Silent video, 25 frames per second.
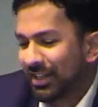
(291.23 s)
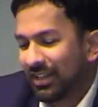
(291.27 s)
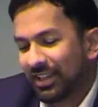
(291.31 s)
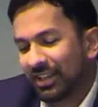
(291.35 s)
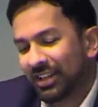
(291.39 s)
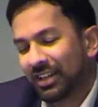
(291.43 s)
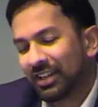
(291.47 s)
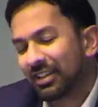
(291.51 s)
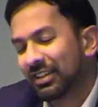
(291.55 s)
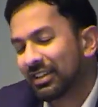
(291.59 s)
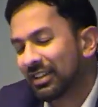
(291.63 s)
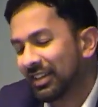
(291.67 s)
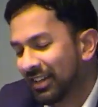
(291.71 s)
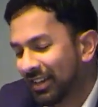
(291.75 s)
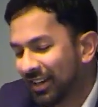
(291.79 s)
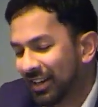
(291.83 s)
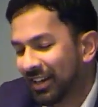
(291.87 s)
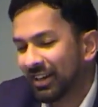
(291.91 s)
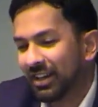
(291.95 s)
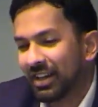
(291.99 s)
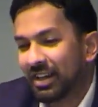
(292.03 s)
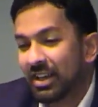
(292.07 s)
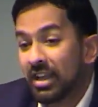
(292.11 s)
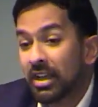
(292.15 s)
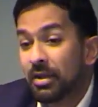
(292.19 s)
And I was like, all
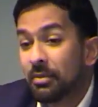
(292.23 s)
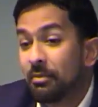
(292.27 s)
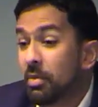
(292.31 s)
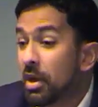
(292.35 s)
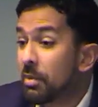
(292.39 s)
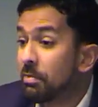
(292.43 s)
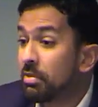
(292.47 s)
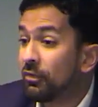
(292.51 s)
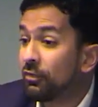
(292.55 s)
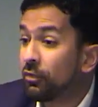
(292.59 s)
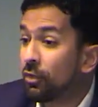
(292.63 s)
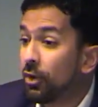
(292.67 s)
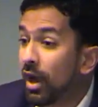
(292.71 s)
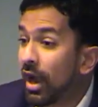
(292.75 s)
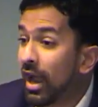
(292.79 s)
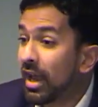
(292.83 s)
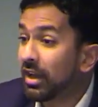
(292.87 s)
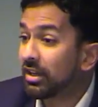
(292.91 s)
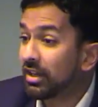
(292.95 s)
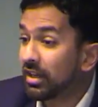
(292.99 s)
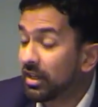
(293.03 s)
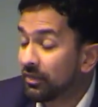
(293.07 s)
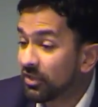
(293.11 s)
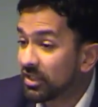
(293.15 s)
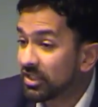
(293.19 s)
right. But before I
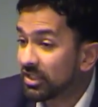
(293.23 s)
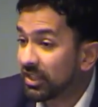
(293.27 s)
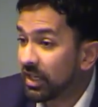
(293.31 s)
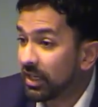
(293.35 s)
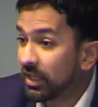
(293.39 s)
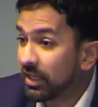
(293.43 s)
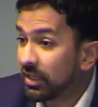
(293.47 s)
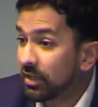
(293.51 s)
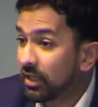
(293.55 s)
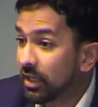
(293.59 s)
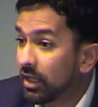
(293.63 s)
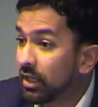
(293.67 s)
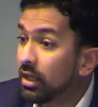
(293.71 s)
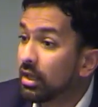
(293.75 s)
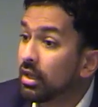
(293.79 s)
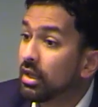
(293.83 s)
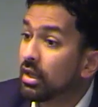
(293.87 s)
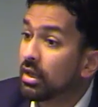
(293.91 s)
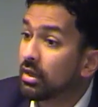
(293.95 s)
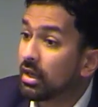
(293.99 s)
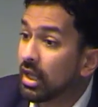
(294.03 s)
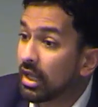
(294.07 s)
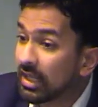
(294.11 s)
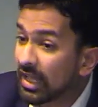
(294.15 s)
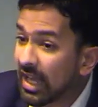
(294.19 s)
could even say anything,
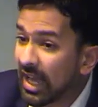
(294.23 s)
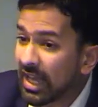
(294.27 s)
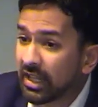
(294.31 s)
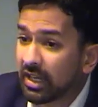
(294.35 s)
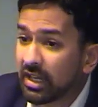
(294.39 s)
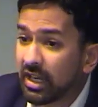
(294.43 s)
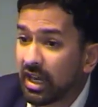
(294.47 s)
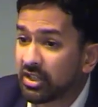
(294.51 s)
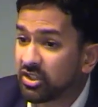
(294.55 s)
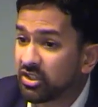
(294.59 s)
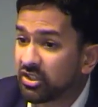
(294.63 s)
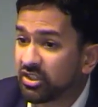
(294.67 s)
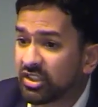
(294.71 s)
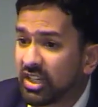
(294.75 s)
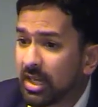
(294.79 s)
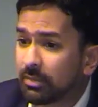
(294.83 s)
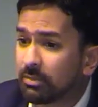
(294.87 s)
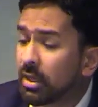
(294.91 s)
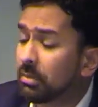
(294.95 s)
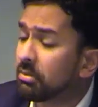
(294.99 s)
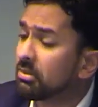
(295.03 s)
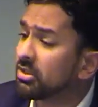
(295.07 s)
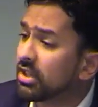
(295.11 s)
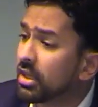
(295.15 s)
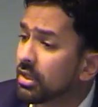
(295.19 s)
a lot of the guys just stepped
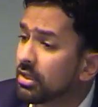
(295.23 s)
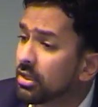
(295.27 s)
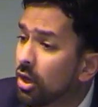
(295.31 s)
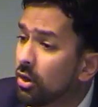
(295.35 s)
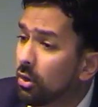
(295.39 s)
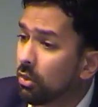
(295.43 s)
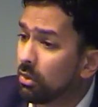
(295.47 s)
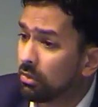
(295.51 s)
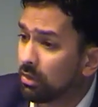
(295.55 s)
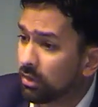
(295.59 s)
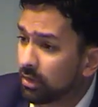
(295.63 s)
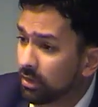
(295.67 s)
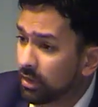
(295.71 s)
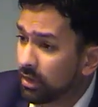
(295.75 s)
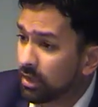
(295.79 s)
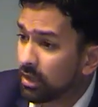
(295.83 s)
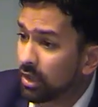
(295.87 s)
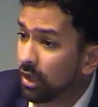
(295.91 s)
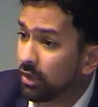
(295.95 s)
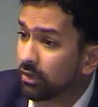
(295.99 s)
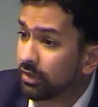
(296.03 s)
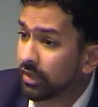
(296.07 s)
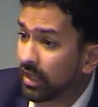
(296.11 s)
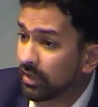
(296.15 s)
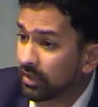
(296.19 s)
up and said, no, You
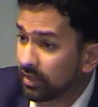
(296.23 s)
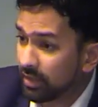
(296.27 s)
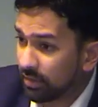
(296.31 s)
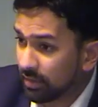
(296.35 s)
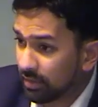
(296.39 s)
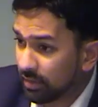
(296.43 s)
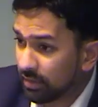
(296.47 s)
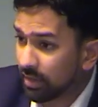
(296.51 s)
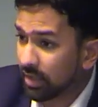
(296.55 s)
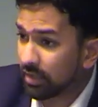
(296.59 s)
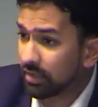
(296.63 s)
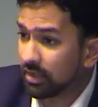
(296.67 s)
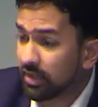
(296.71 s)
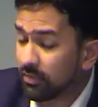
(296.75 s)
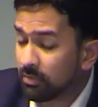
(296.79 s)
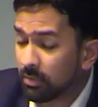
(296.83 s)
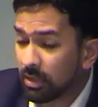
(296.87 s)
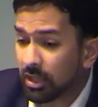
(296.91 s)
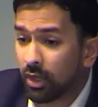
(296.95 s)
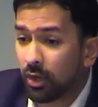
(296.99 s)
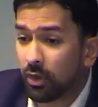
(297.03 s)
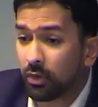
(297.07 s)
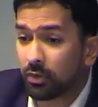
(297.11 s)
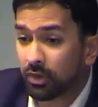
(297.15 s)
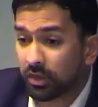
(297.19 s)
know, leave him
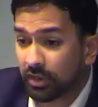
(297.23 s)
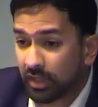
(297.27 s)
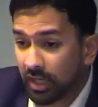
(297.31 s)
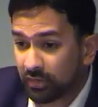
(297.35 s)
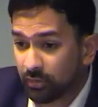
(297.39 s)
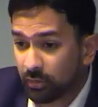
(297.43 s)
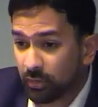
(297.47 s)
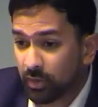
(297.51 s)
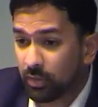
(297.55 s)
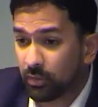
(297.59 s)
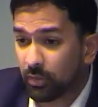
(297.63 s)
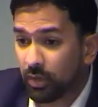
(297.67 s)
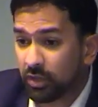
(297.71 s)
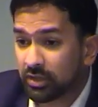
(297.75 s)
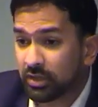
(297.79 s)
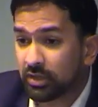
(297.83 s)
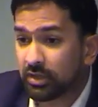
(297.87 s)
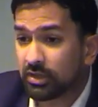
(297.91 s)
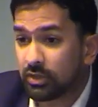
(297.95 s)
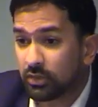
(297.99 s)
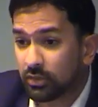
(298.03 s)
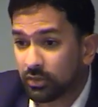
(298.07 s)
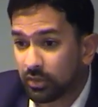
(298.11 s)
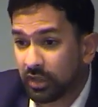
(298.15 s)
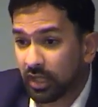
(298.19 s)
alone. That's what he wants to
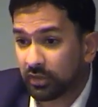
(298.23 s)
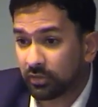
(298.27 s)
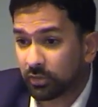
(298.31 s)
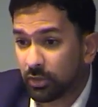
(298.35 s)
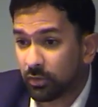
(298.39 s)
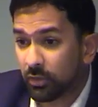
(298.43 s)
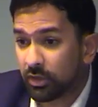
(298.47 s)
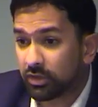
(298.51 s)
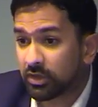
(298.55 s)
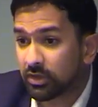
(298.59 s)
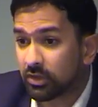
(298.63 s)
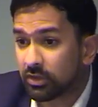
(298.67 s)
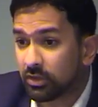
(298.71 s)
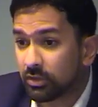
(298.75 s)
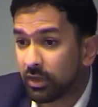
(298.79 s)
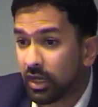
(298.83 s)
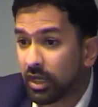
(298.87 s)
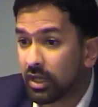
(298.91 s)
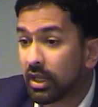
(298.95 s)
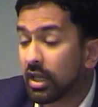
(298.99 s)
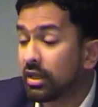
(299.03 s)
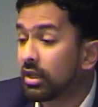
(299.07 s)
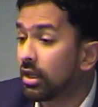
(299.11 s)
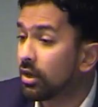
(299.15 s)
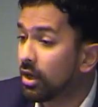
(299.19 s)
do. That's what he wants to do.
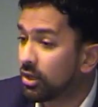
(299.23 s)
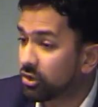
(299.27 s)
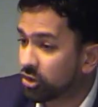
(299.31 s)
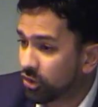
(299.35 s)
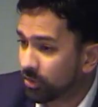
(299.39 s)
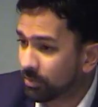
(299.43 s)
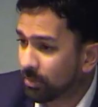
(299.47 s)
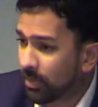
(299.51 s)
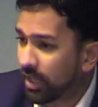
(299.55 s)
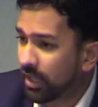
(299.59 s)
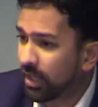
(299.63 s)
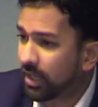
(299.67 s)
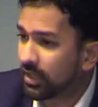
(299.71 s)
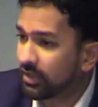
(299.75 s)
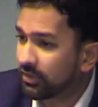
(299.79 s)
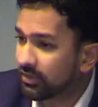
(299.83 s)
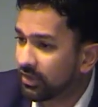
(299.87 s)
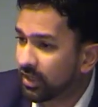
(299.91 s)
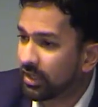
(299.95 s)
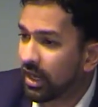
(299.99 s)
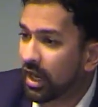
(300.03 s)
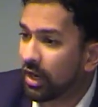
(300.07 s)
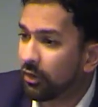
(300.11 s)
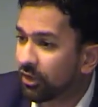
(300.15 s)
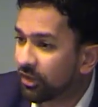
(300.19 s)
And then they all shook my hand and
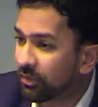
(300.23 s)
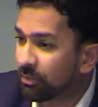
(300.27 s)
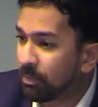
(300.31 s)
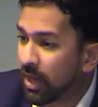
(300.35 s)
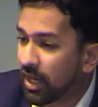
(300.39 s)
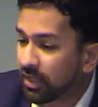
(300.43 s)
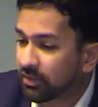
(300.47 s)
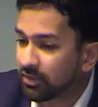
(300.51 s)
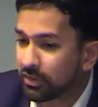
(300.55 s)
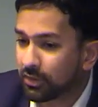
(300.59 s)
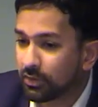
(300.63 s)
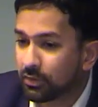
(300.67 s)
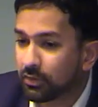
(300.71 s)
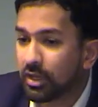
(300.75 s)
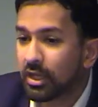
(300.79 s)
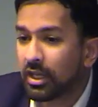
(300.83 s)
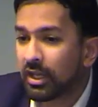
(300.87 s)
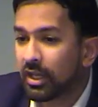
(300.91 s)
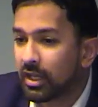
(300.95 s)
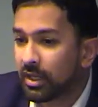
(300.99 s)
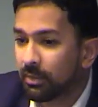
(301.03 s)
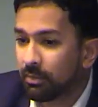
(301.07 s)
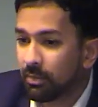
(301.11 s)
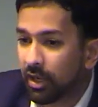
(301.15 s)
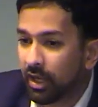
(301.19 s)
said, I respect you,
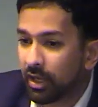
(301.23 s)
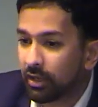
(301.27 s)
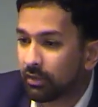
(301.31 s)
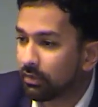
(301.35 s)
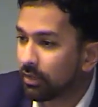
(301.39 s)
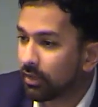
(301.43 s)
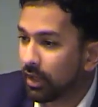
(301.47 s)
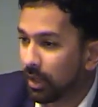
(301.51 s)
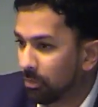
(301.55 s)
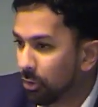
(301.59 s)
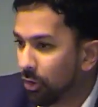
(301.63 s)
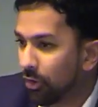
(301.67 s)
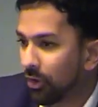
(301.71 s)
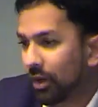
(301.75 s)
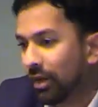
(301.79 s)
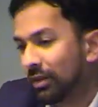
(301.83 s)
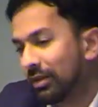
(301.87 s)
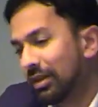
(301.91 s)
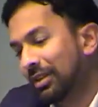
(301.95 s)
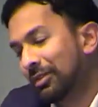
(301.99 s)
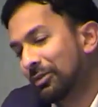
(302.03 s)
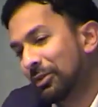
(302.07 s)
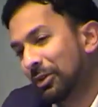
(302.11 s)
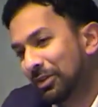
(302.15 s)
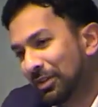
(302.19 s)
but I'm going. I was
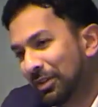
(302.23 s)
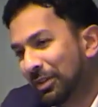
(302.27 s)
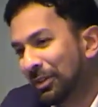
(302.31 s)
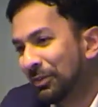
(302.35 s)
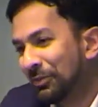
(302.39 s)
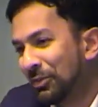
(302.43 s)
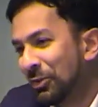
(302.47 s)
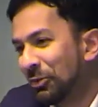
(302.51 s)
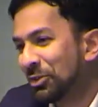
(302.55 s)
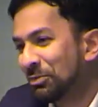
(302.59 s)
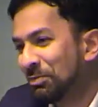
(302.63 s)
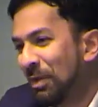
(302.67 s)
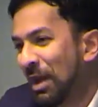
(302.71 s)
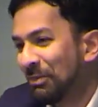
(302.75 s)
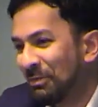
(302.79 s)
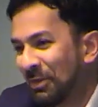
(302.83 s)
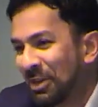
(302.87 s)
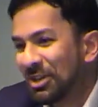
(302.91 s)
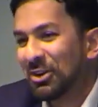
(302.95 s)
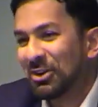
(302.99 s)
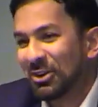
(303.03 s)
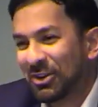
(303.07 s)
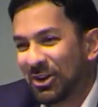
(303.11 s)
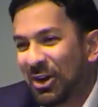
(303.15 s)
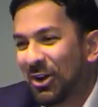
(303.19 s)
like, well, you know, if you respect me,
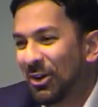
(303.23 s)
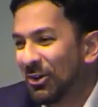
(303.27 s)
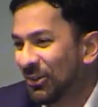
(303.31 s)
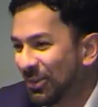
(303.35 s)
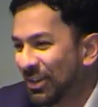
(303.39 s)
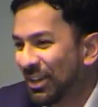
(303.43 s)
don't go.